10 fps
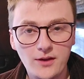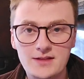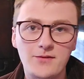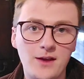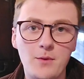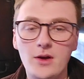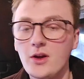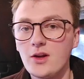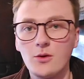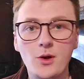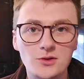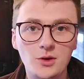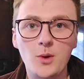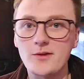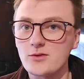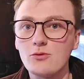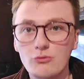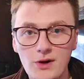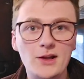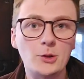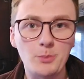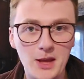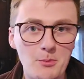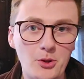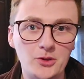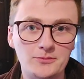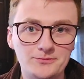as if they were quote-unquote real people.